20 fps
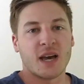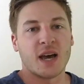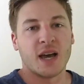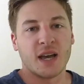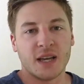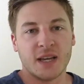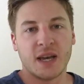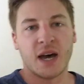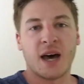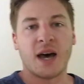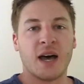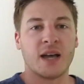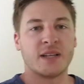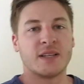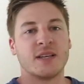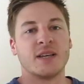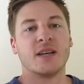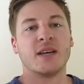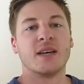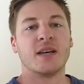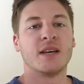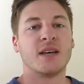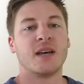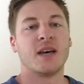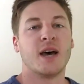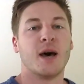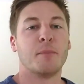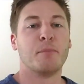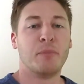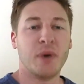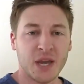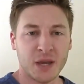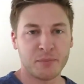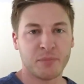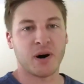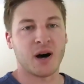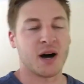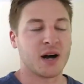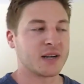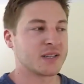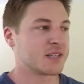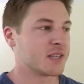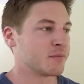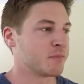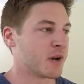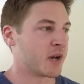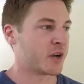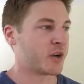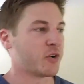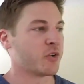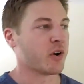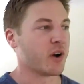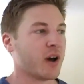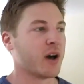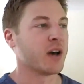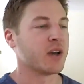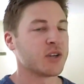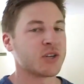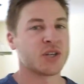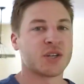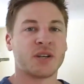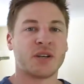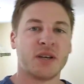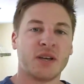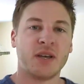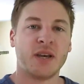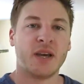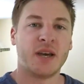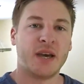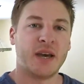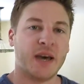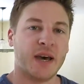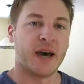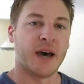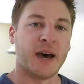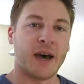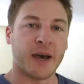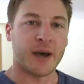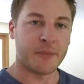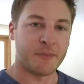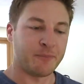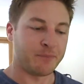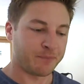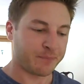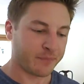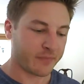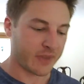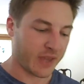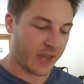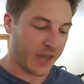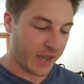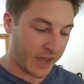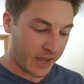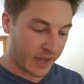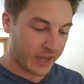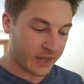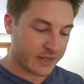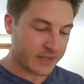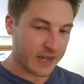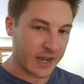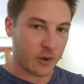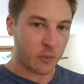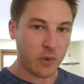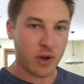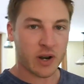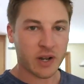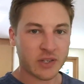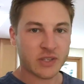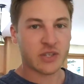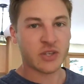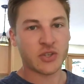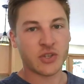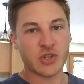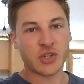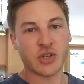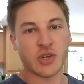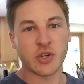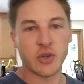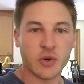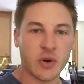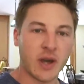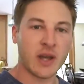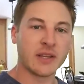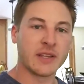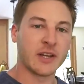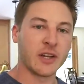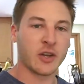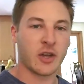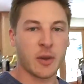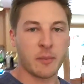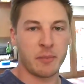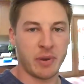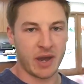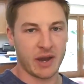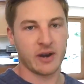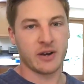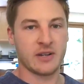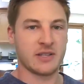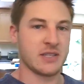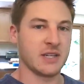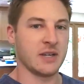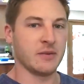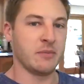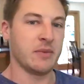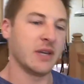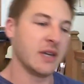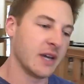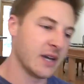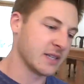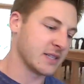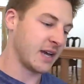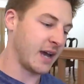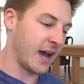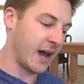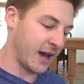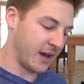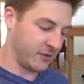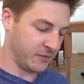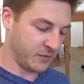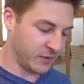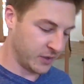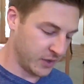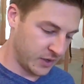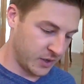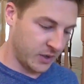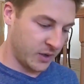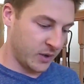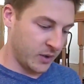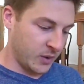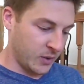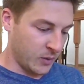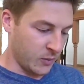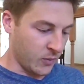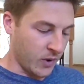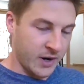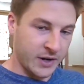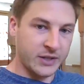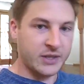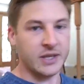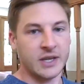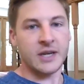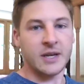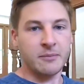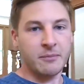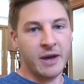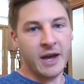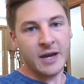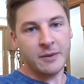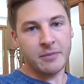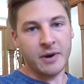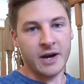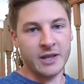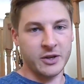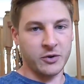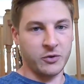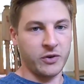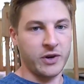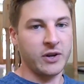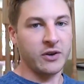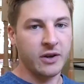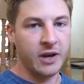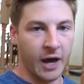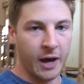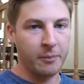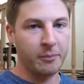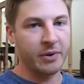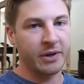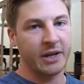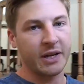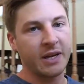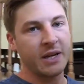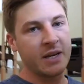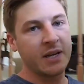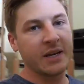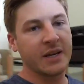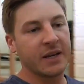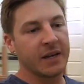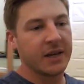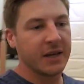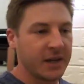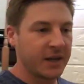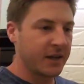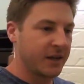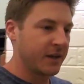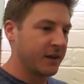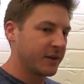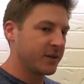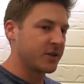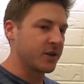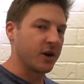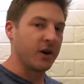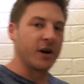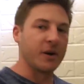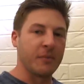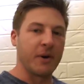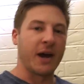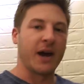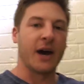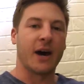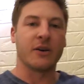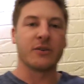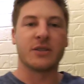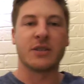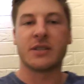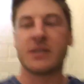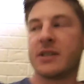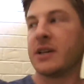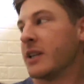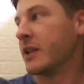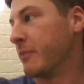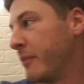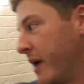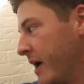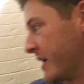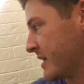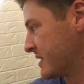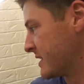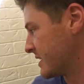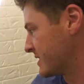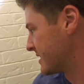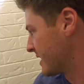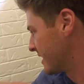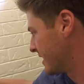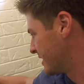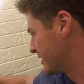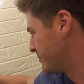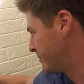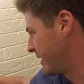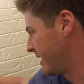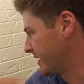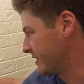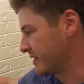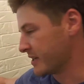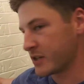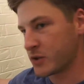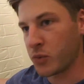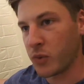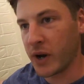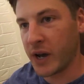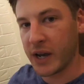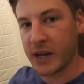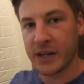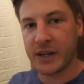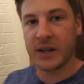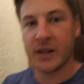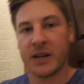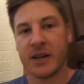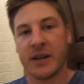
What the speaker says: I got a big box in my garage and I wanted to do a little comparison because I have one thing made by the real company. Sorry, my house is still a mess. Decided to paint this white